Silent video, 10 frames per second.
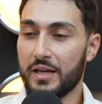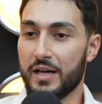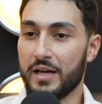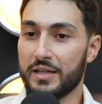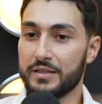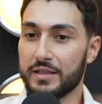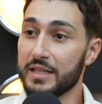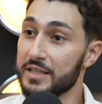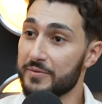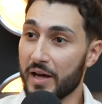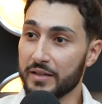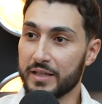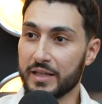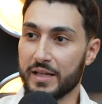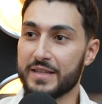And it is
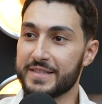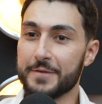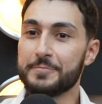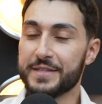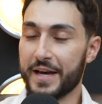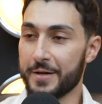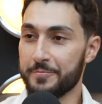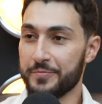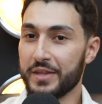validating. At the same time,